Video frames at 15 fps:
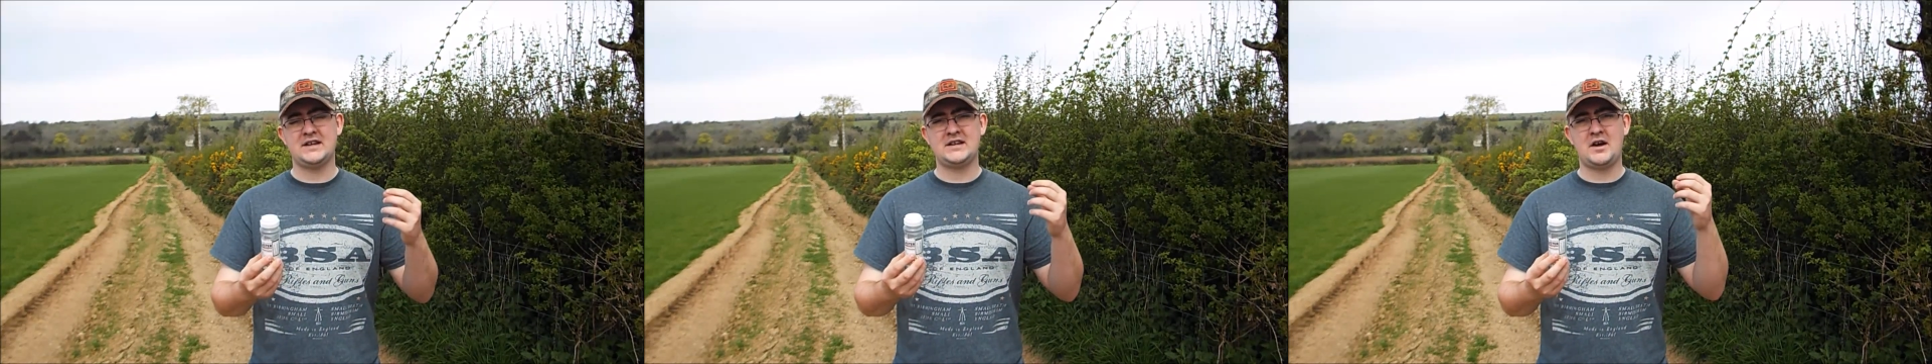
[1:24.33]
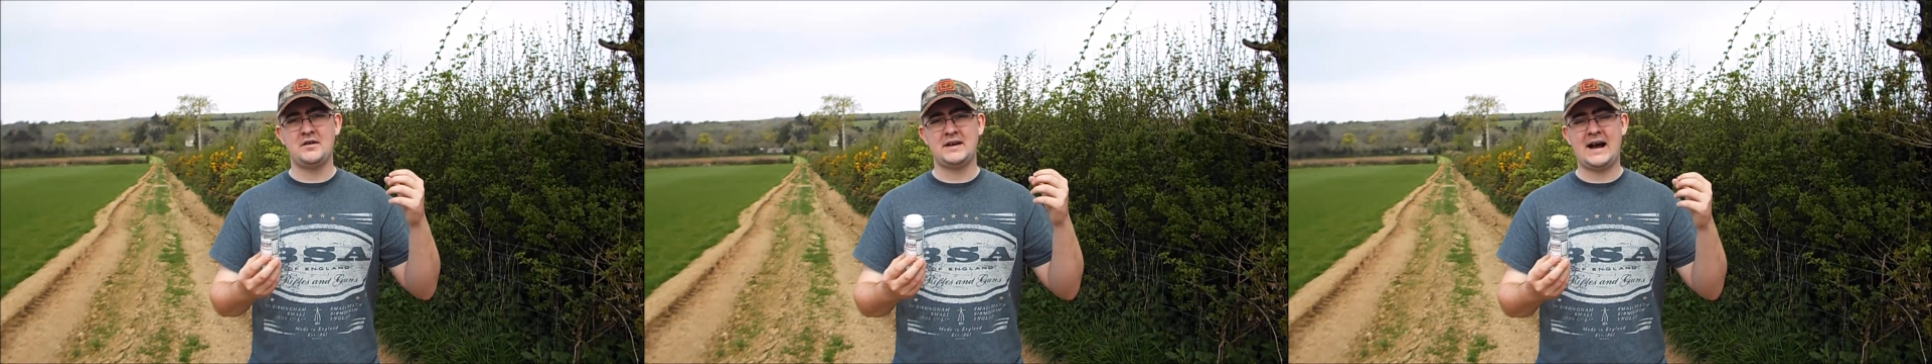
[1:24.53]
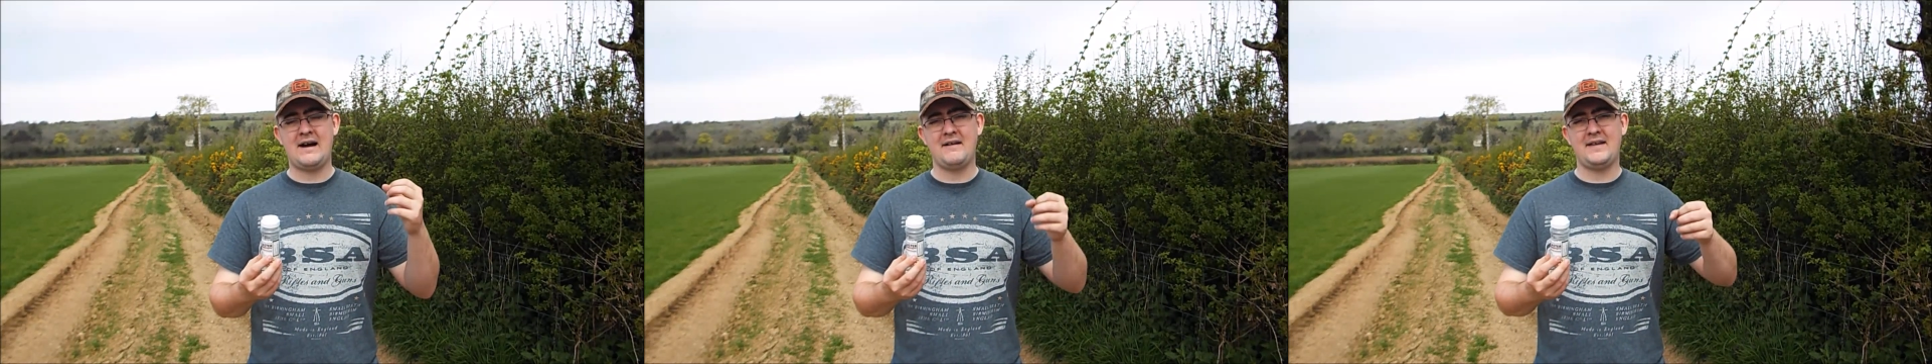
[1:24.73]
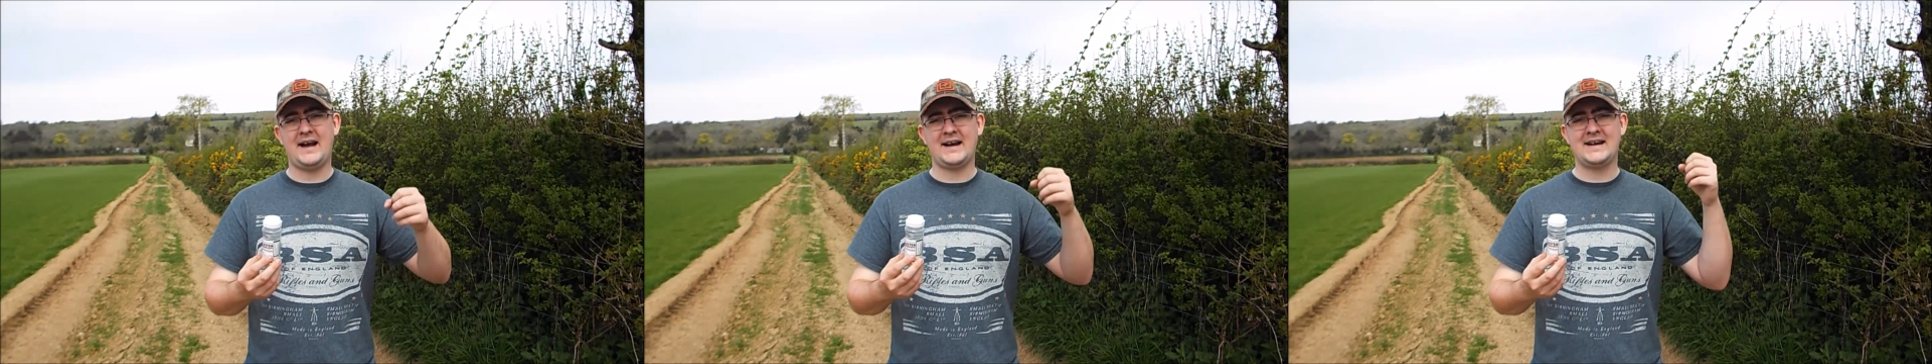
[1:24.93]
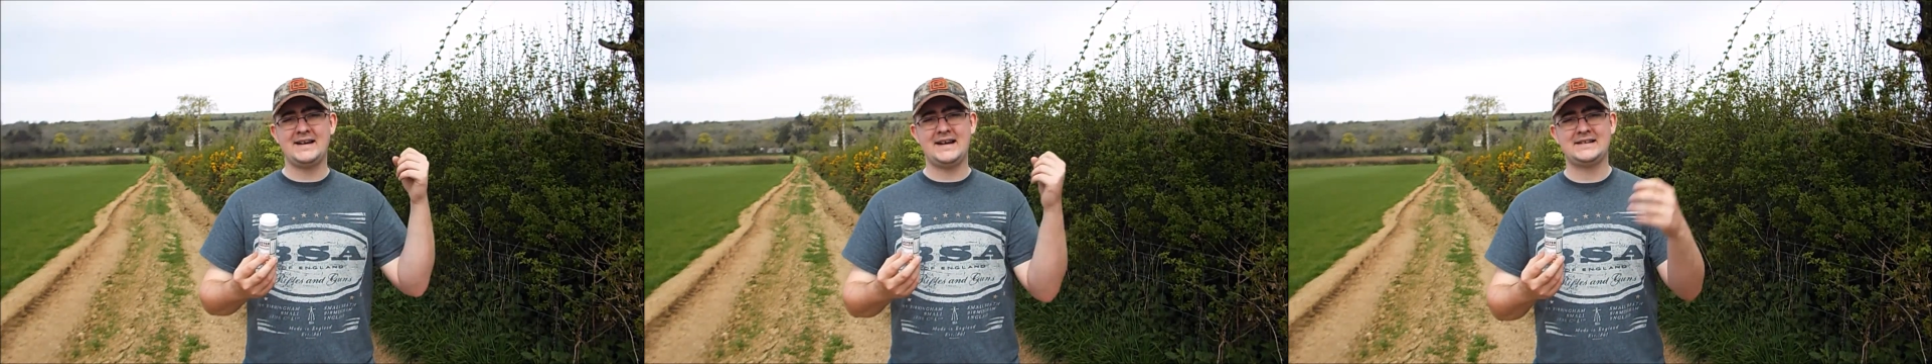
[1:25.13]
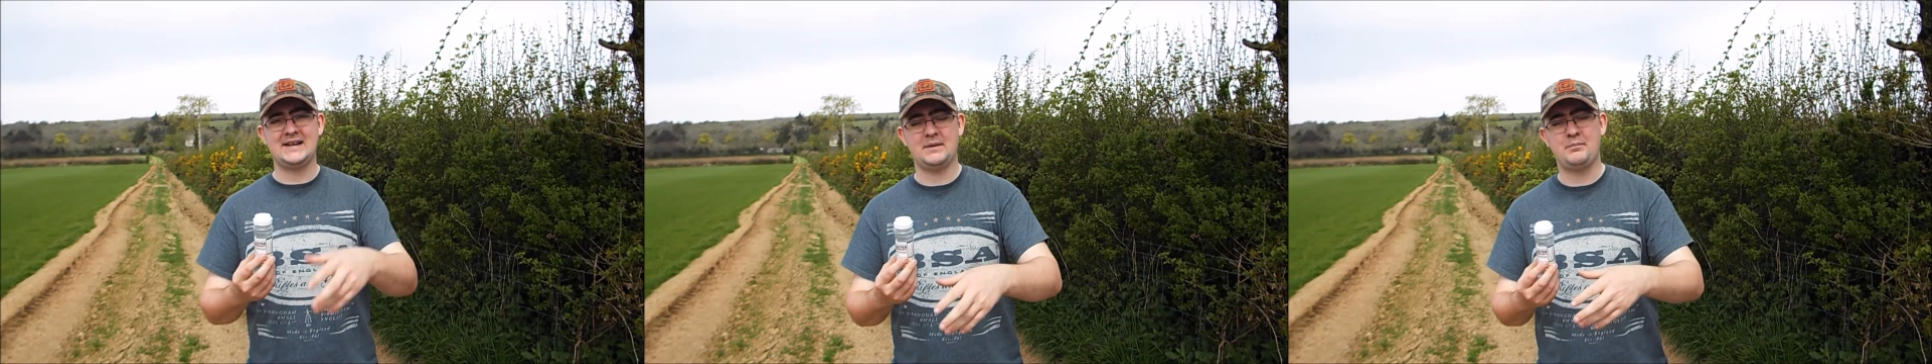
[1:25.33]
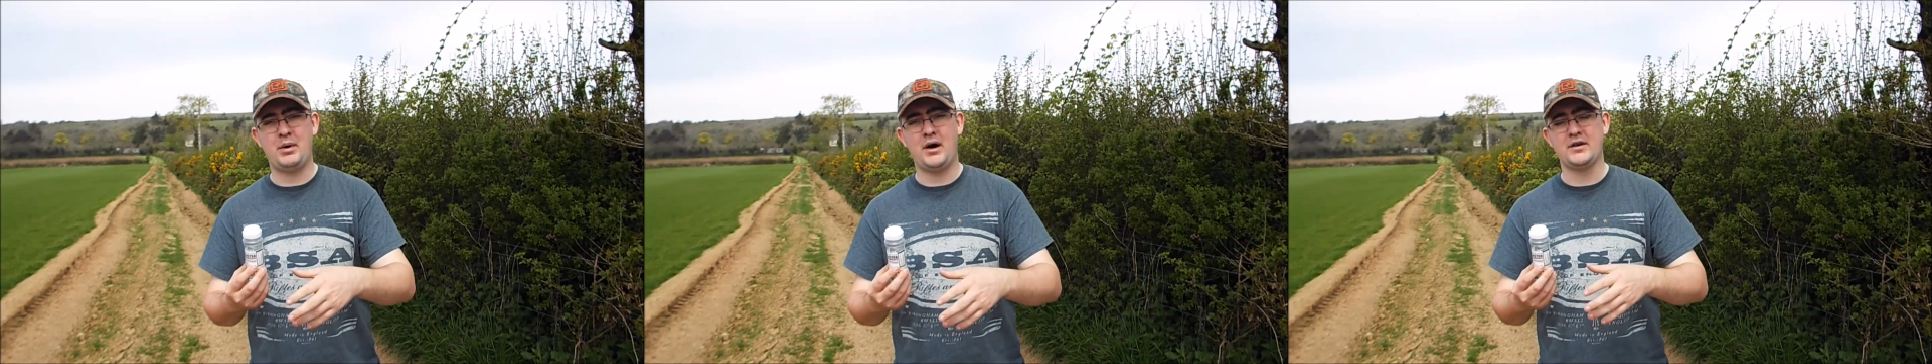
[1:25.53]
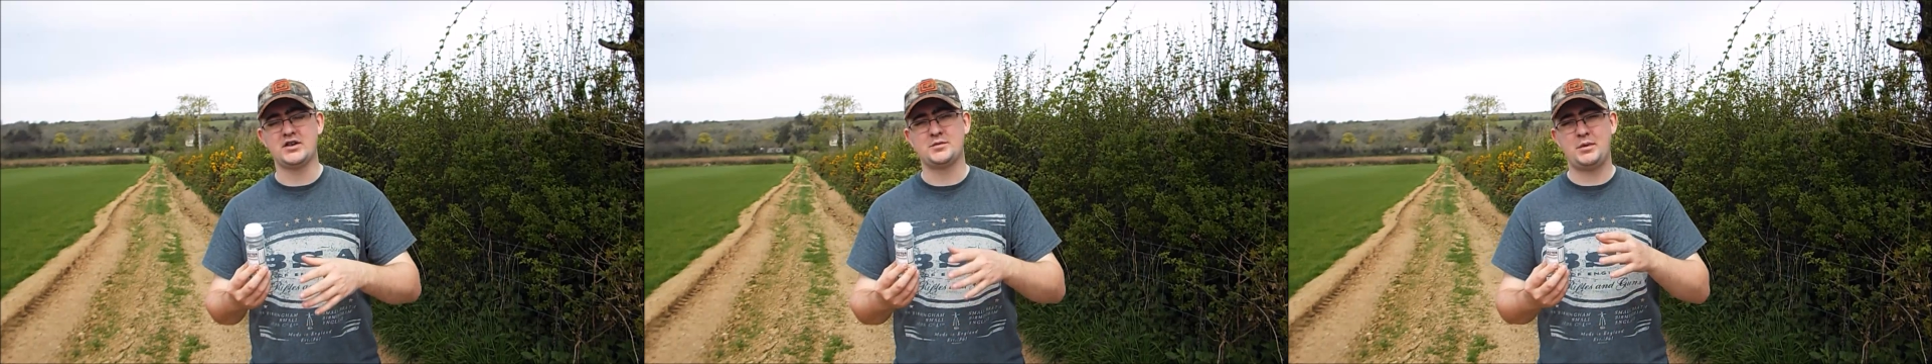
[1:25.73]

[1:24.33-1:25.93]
don't carry that kinetic punch.